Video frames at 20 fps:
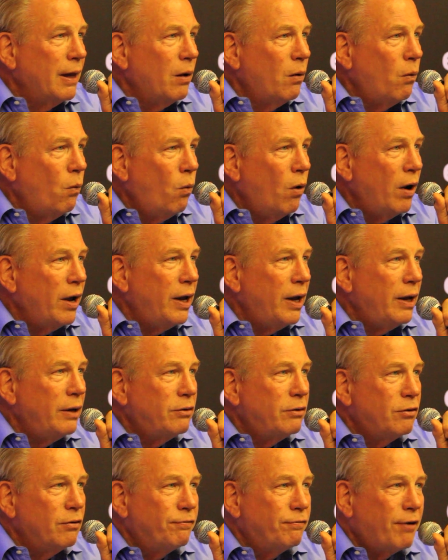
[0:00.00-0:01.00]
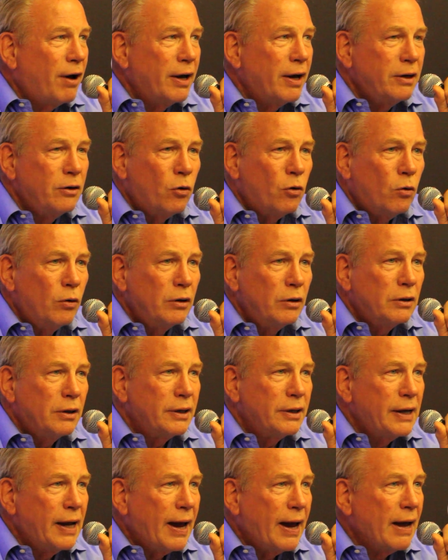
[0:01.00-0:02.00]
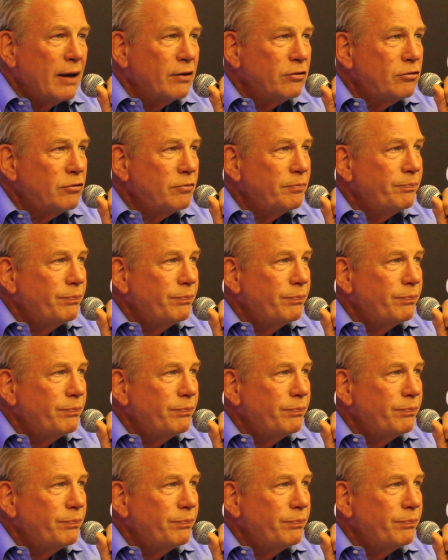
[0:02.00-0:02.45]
way to find oil and gas,